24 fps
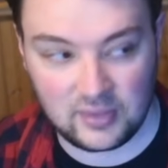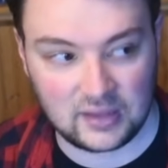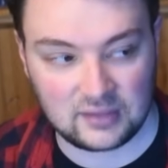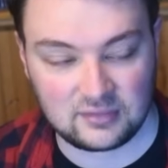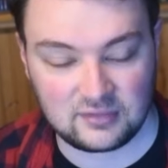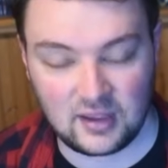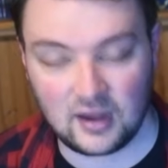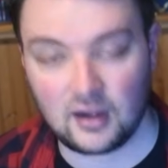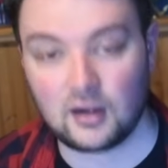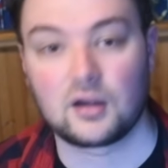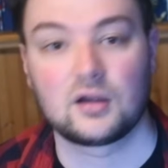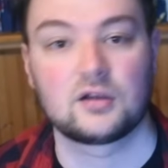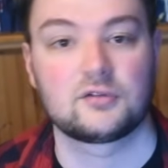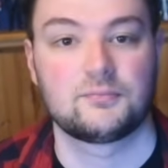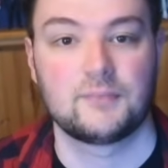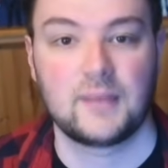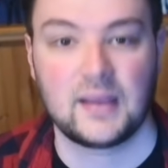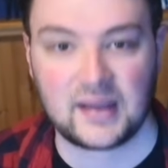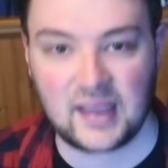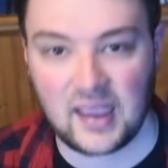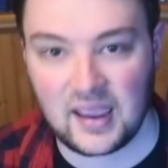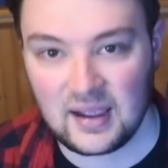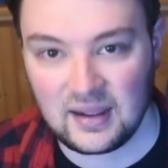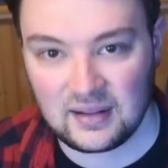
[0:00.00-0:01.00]
that Terror of
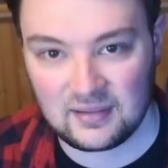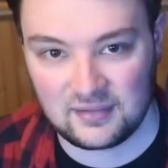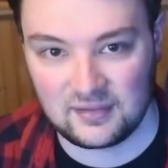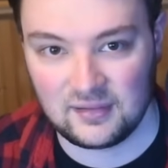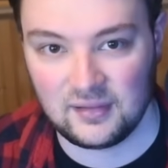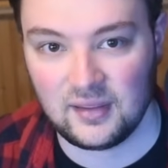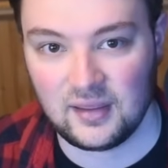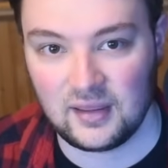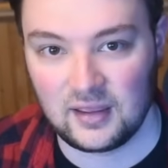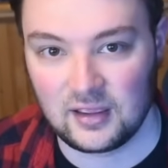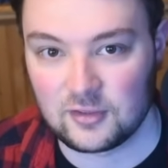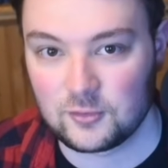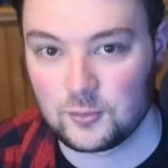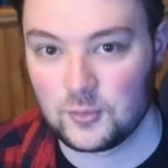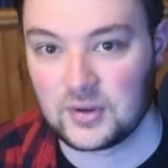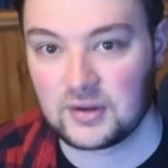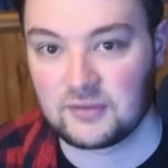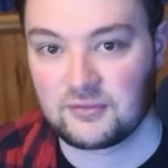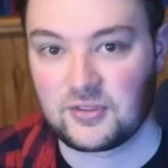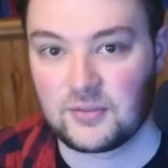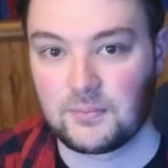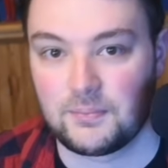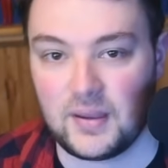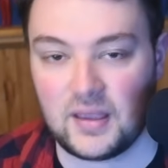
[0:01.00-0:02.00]
Mechagodzilla is one
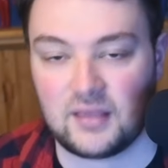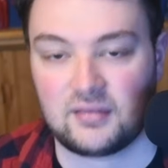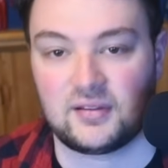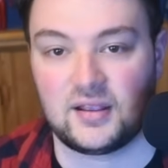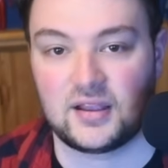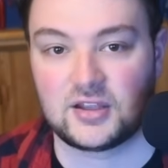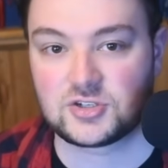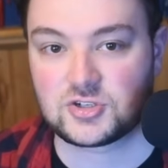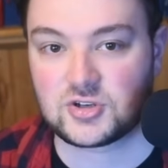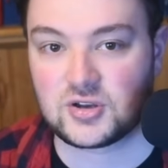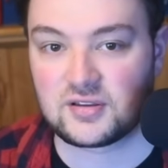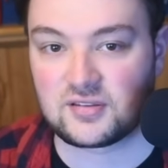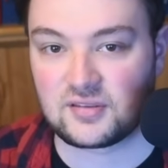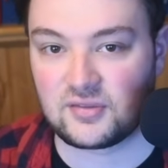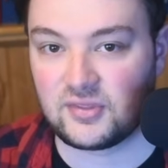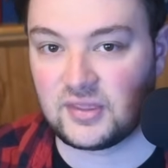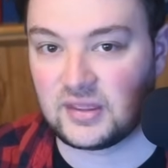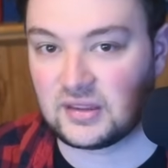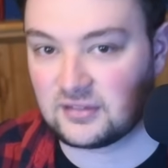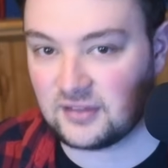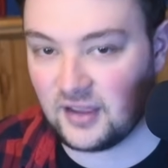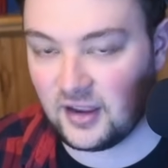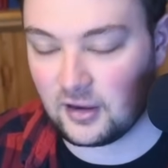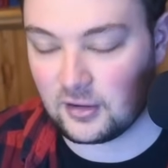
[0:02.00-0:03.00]
of the best entries in the
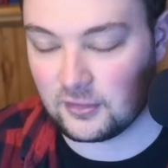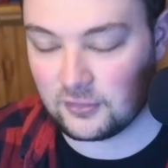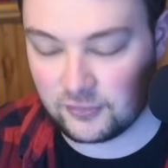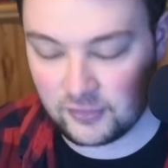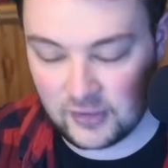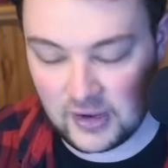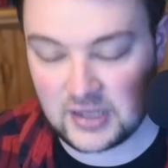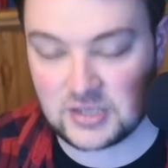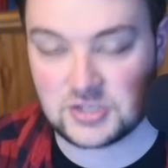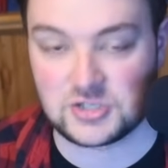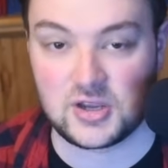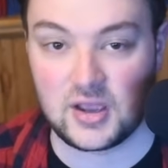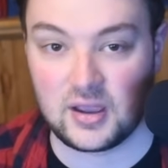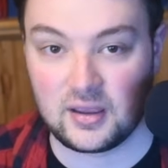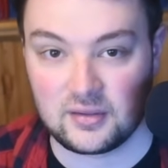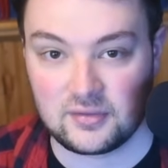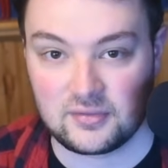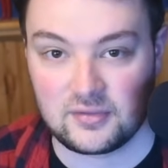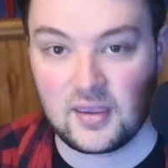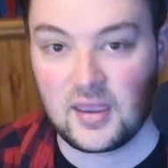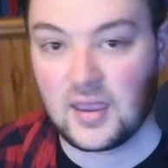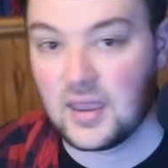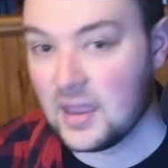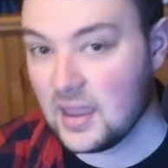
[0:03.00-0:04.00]
entire
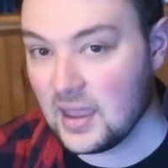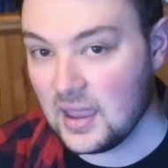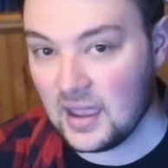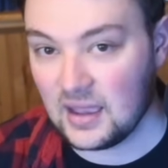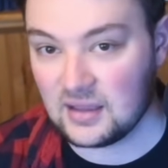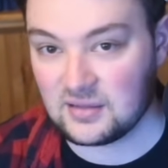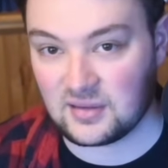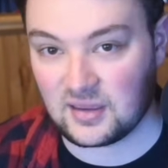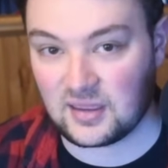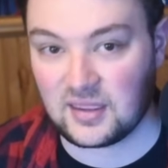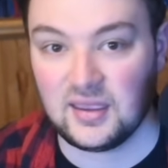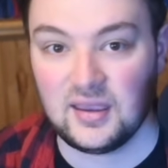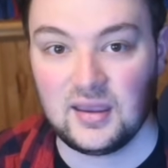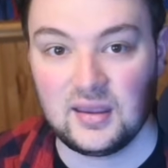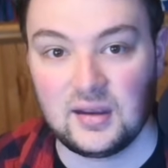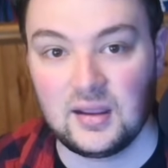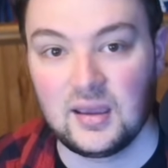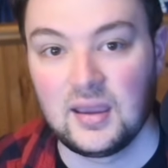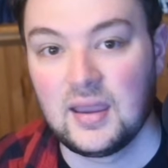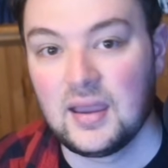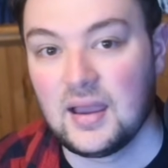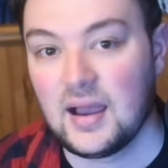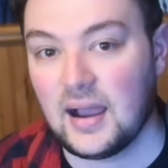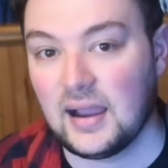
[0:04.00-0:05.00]
franchise. As a kid,
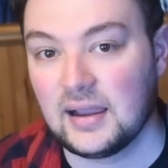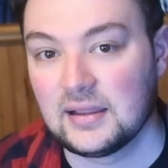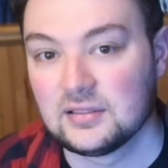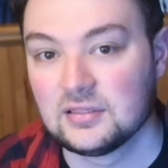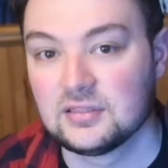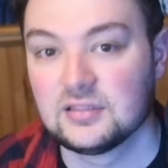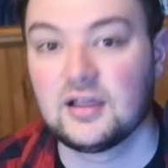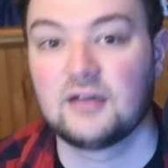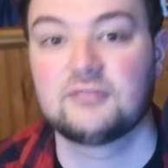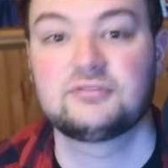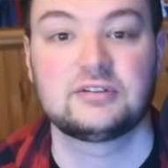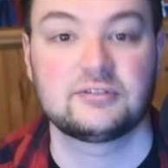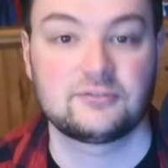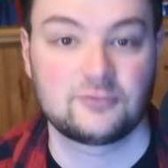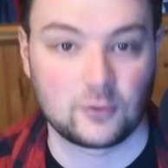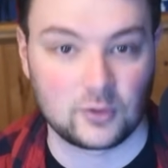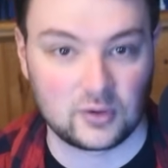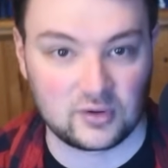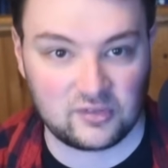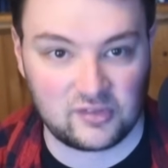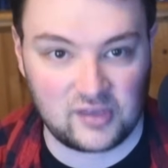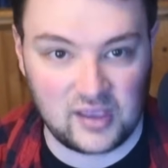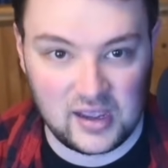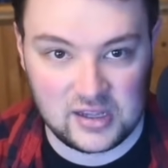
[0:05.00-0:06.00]
I loved it
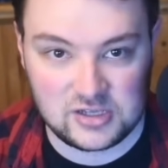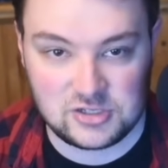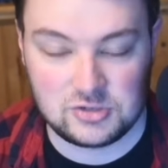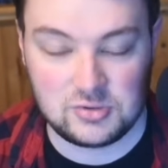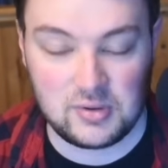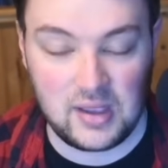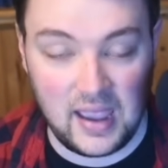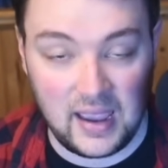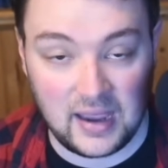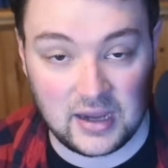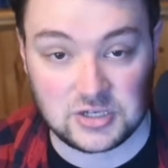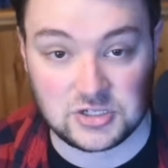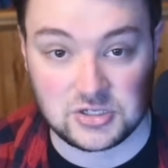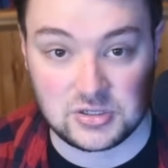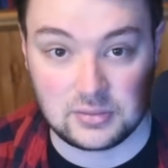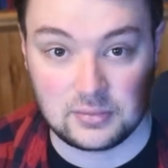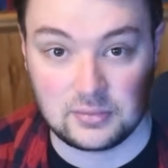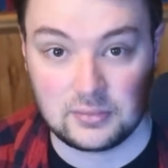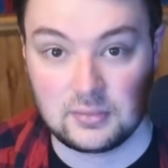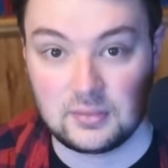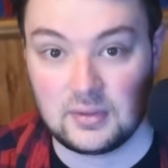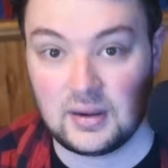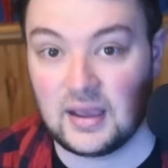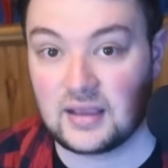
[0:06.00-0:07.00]
for its kaiju
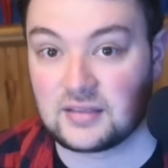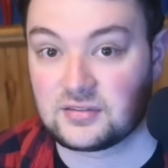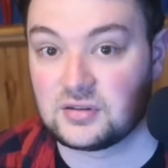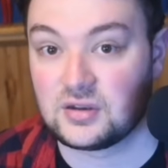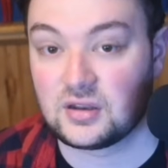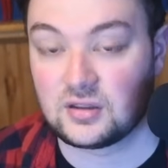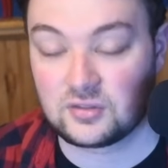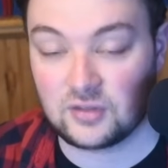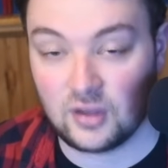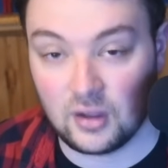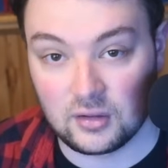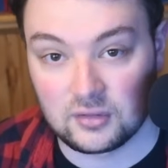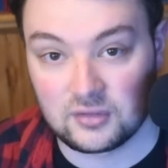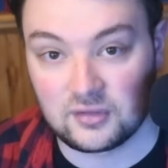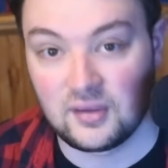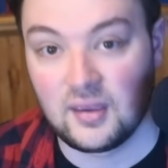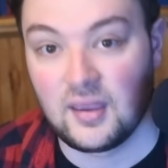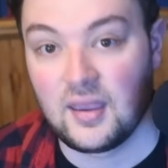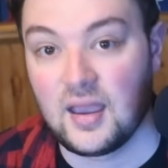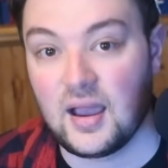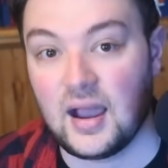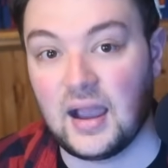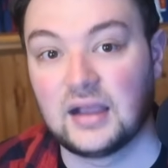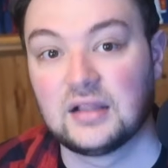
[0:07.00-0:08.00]
action. As an adult,
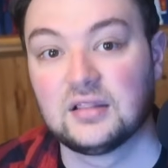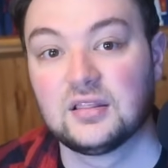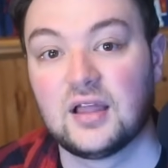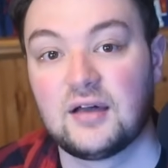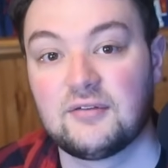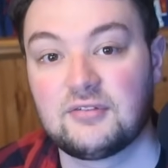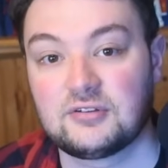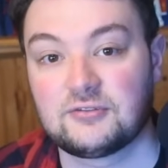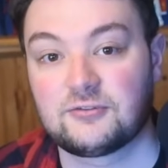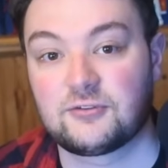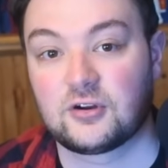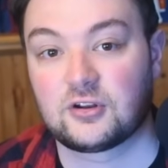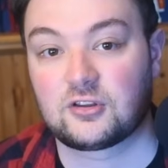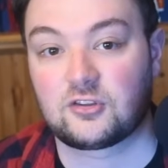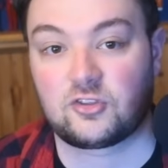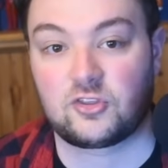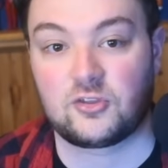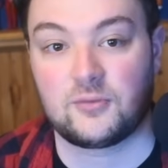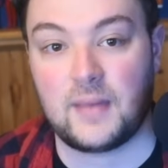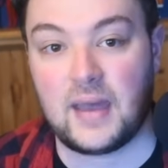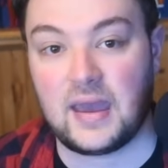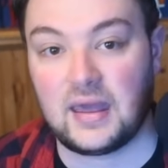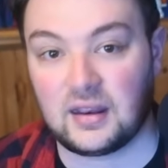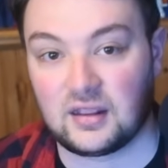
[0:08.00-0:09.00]
I love it for its
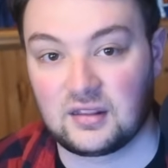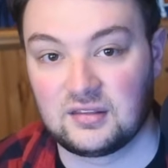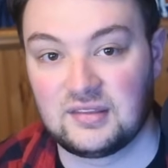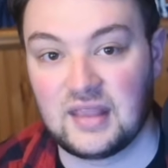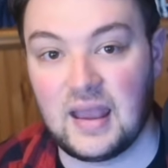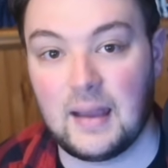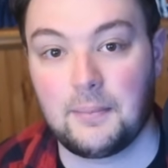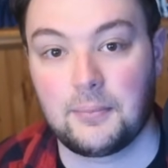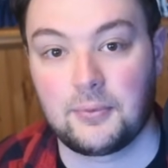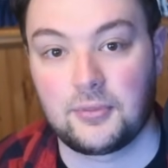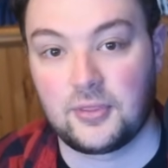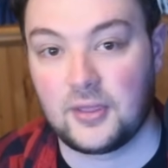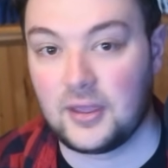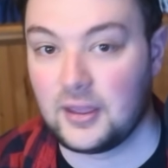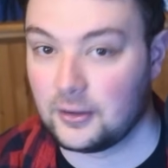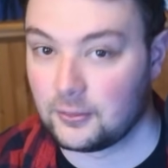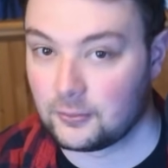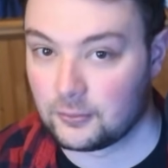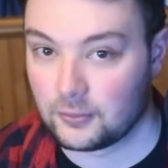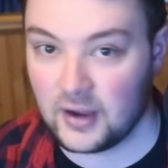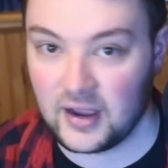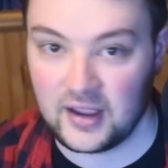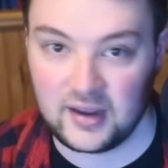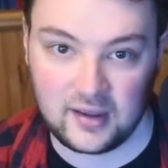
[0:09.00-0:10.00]
thematic depth
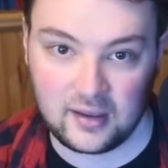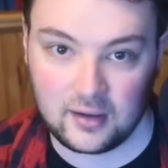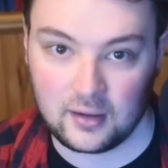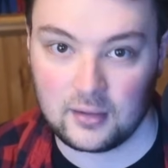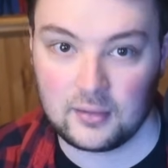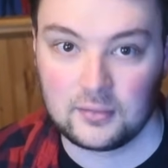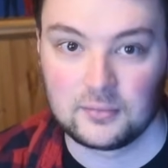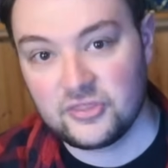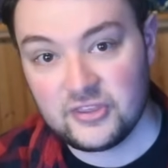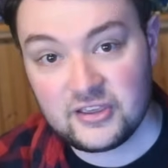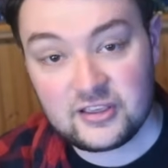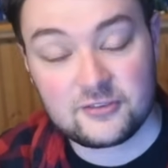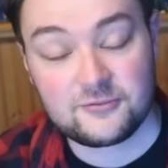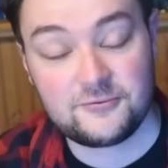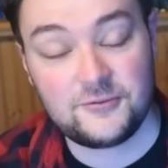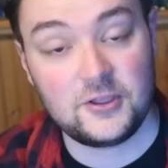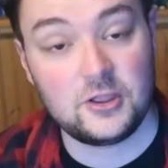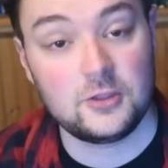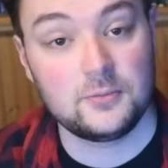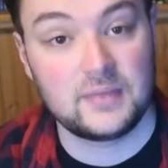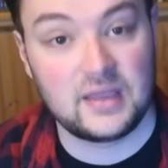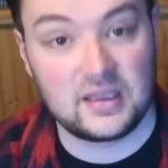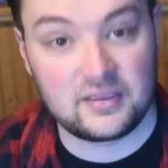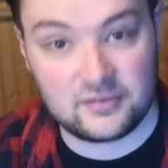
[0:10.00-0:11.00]
and writing. This
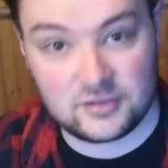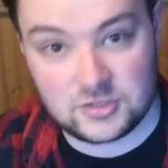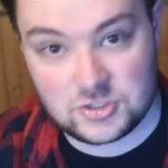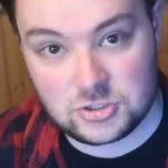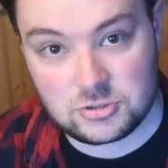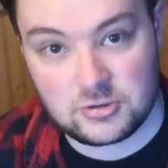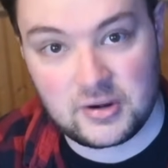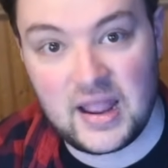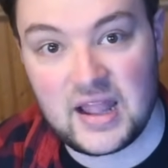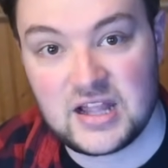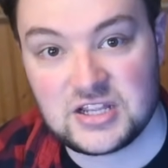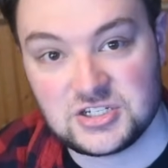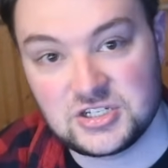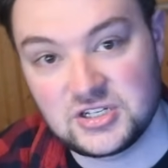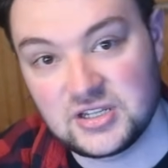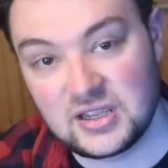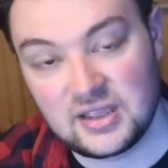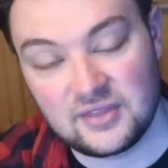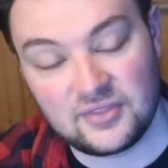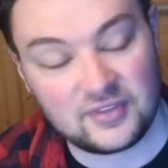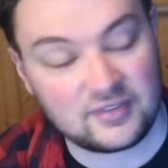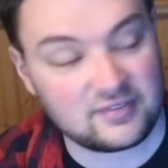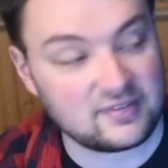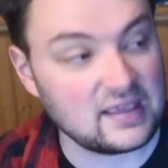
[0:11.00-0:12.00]
film is a tragedy
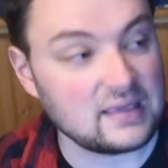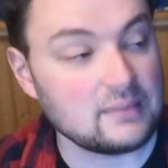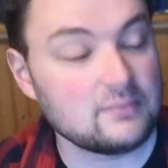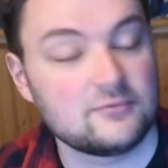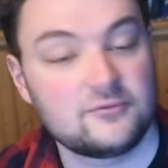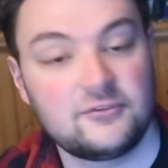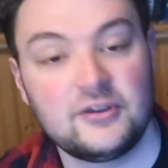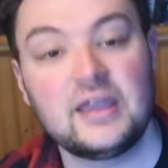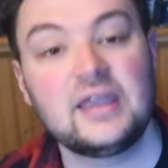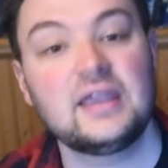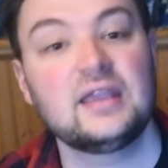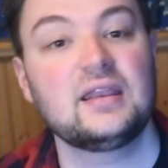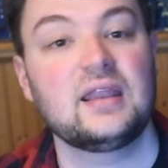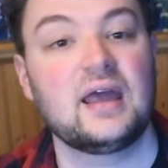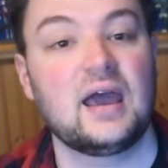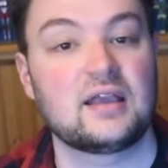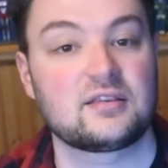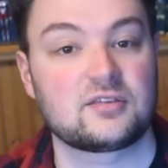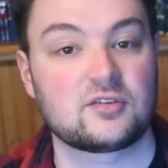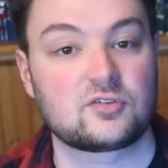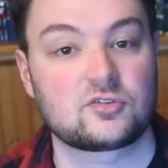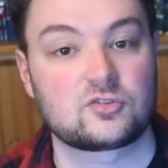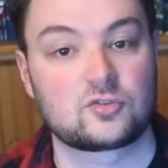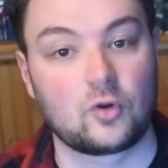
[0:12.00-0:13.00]
in the same vein
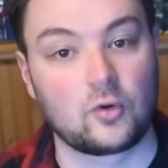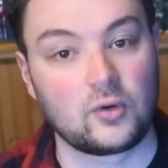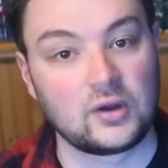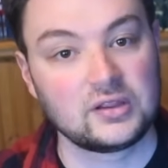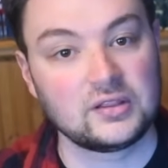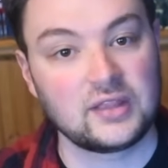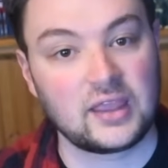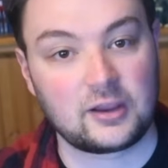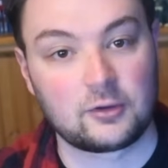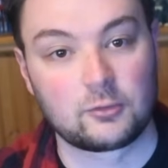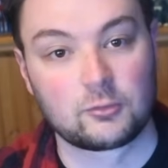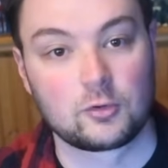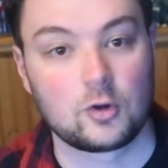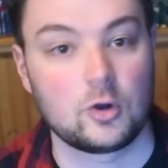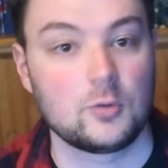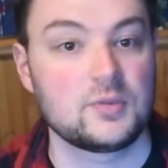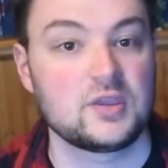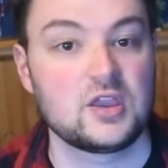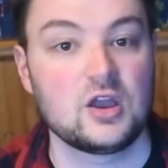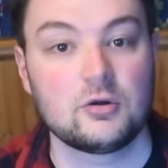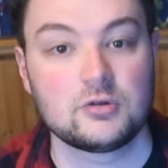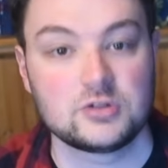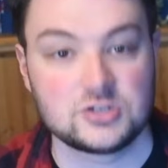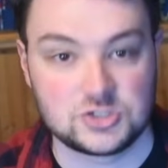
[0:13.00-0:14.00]
as a story like
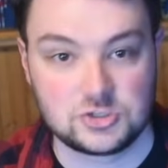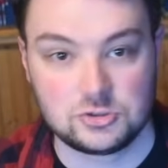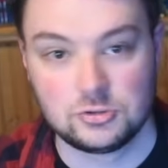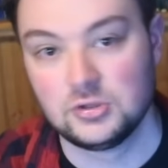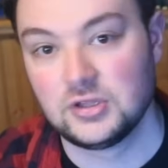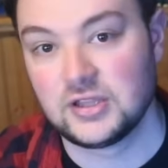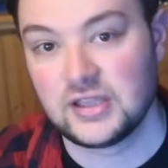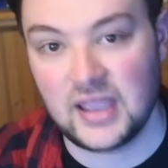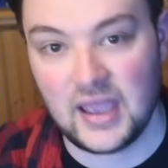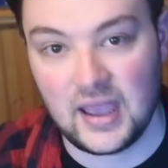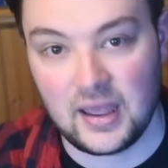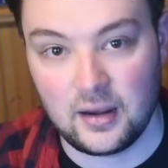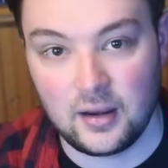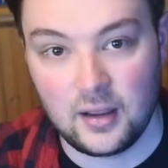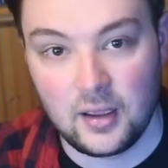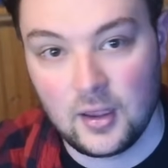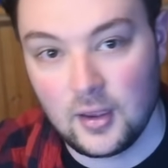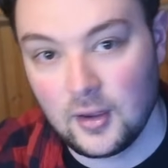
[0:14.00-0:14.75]
Romeo and Juliet,